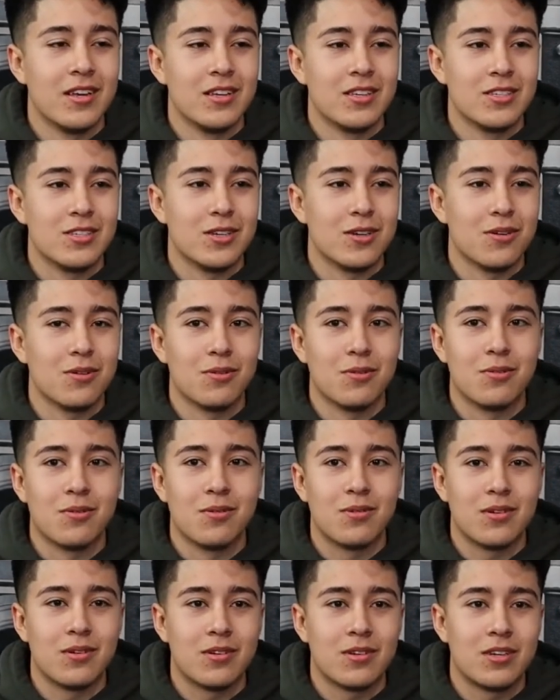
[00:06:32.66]
So,
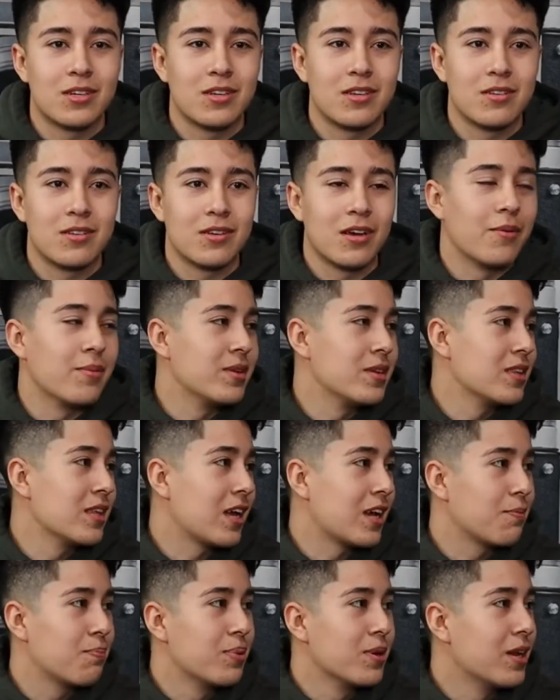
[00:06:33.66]
I mean,
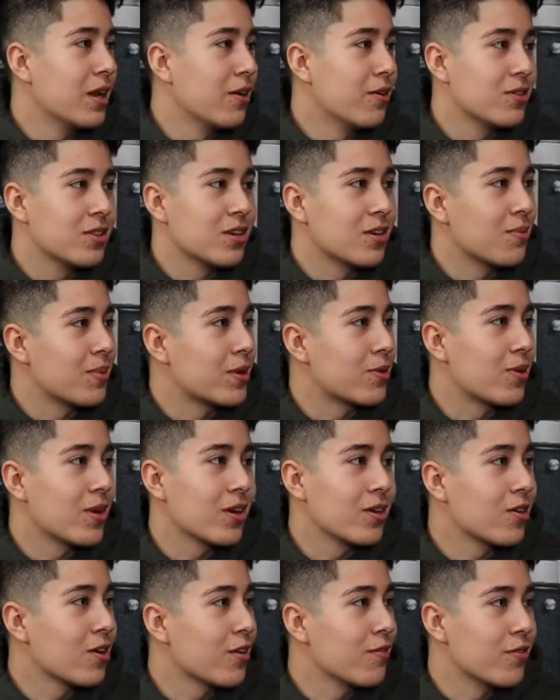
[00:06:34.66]
I put everything on my
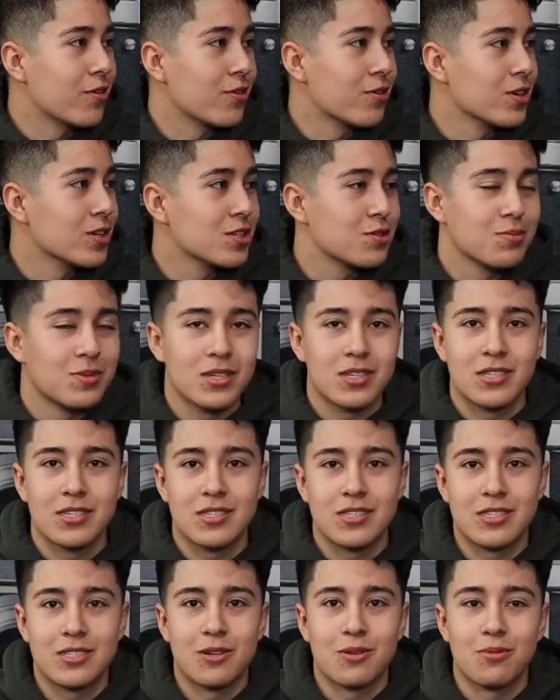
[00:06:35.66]
credit card for Christmas,
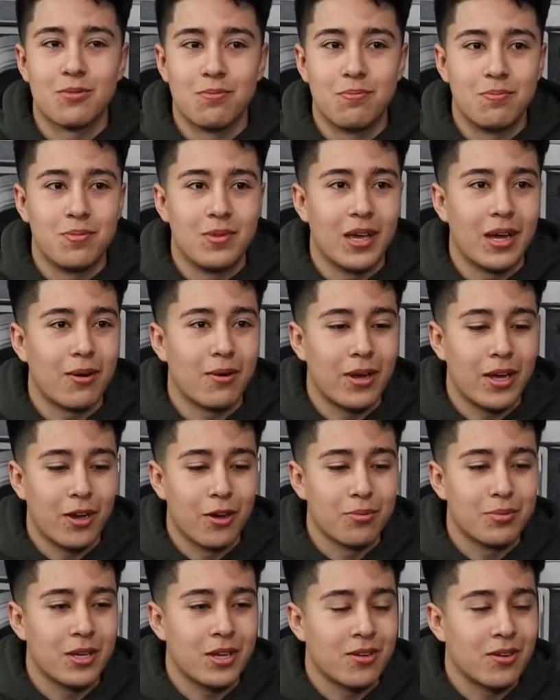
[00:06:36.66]
so that
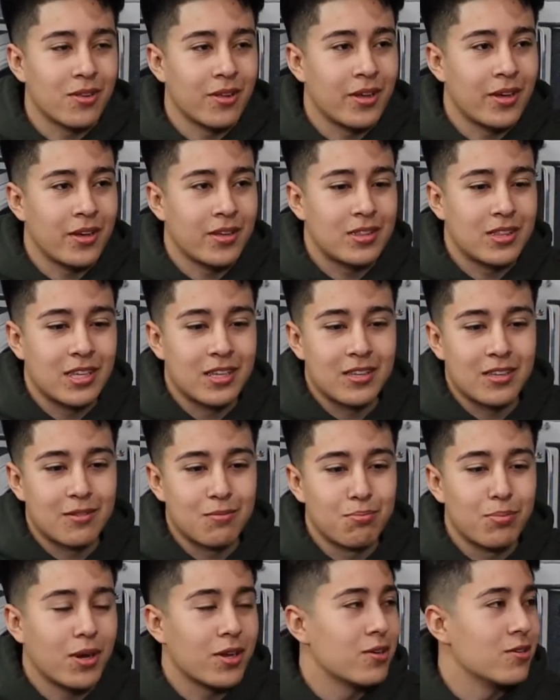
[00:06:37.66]
helped out a lot. Then
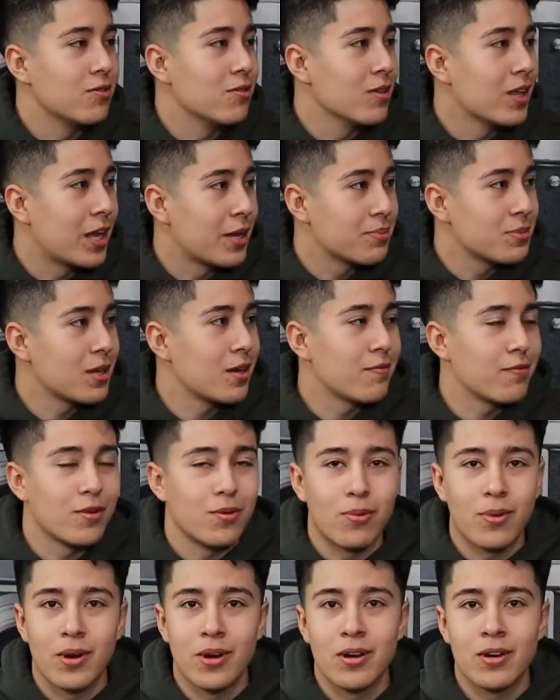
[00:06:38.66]
bought a new laptop for
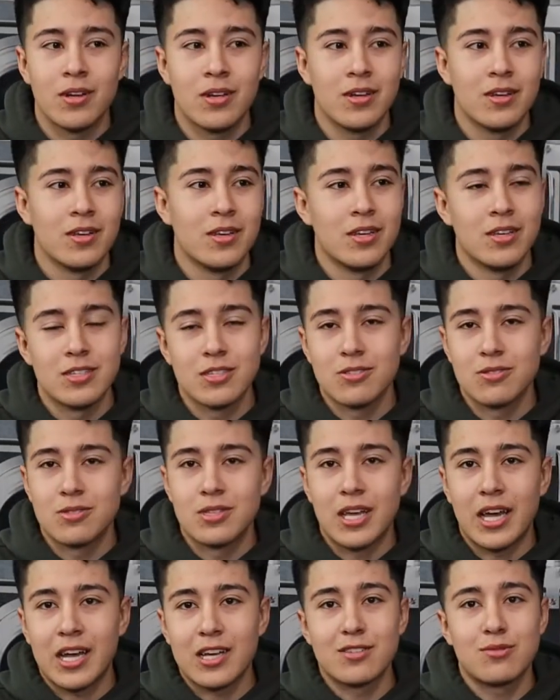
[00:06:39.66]
work, so
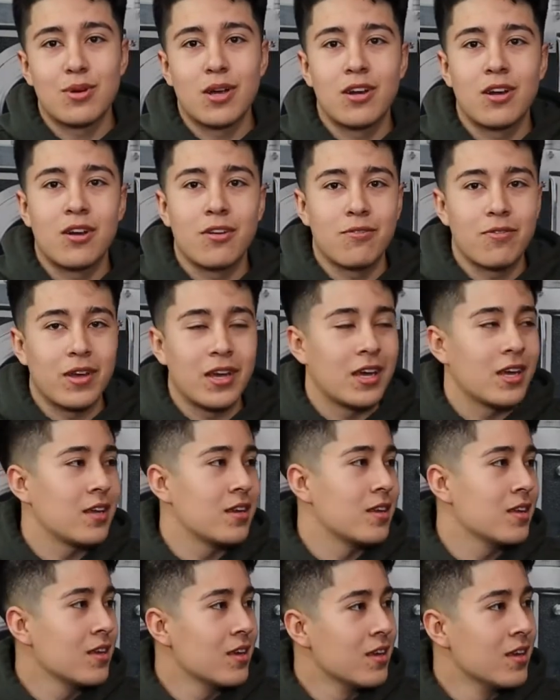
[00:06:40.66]
tax write off and